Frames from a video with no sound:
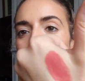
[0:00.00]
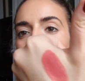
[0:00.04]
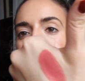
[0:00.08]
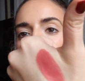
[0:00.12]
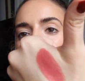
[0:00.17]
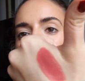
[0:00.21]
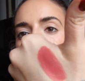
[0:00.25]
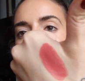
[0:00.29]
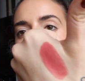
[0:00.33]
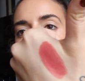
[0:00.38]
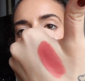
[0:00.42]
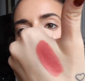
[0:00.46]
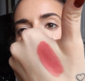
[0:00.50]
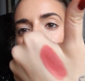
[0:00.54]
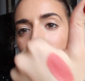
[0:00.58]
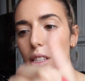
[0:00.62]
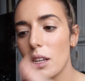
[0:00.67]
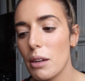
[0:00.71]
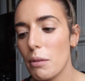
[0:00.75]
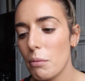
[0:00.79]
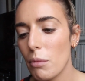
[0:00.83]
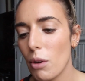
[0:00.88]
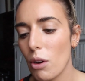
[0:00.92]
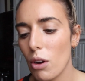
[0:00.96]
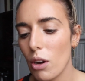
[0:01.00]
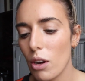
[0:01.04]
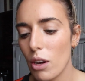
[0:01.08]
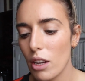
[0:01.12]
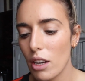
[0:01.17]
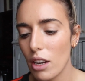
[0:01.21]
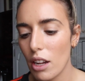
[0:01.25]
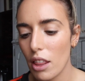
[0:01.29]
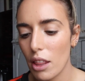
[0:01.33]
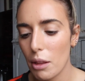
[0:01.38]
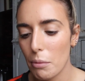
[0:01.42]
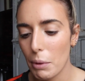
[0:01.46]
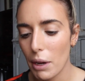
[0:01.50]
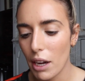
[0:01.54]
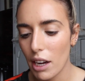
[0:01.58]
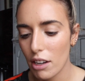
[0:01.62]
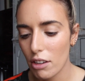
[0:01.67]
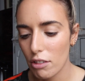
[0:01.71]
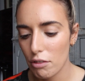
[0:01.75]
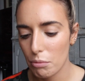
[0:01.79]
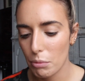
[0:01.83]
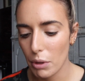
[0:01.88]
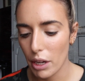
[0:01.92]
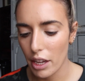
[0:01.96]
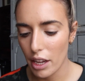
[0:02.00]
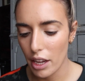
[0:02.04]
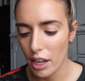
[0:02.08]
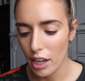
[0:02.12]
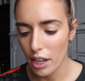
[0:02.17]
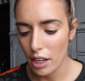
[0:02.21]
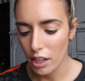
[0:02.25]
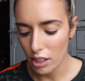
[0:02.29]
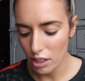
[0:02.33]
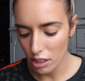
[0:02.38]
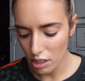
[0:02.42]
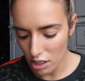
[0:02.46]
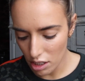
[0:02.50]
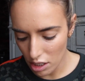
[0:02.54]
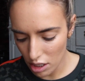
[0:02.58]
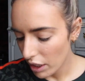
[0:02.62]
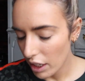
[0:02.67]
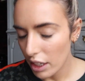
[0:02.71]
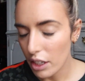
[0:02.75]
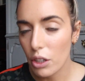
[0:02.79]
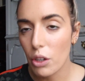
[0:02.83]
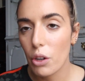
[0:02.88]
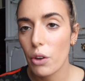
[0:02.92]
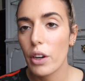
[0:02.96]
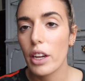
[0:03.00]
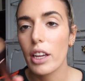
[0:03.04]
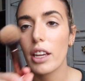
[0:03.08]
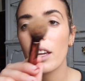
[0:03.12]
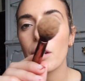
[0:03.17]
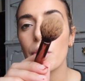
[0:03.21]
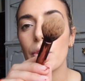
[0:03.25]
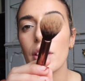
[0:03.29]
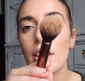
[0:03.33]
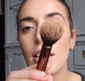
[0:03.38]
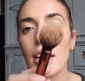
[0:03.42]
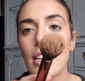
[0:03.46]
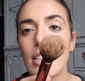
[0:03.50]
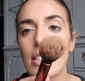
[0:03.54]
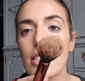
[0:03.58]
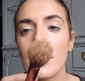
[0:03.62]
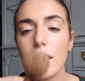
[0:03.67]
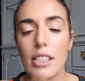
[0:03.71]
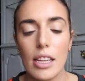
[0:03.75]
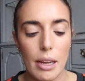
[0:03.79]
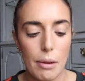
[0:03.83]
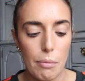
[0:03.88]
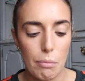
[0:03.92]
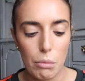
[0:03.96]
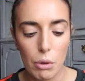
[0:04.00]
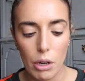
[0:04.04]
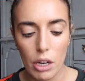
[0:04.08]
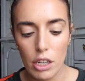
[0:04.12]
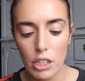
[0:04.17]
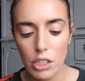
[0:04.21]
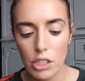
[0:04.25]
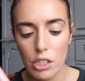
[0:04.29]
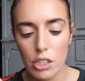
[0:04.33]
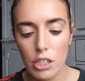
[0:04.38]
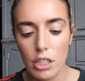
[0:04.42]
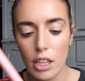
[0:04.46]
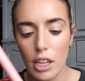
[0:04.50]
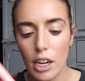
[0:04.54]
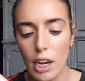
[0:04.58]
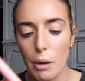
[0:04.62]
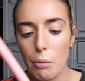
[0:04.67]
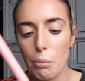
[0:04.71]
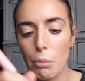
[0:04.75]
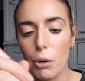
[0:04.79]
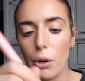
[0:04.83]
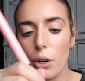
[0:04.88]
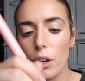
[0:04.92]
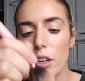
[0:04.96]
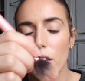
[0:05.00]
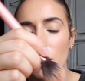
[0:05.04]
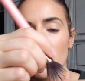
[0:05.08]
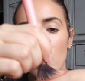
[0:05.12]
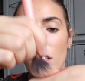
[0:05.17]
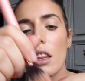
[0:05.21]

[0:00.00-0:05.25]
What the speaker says: I'm putting some on the back of my hand and going in with that same brush that I put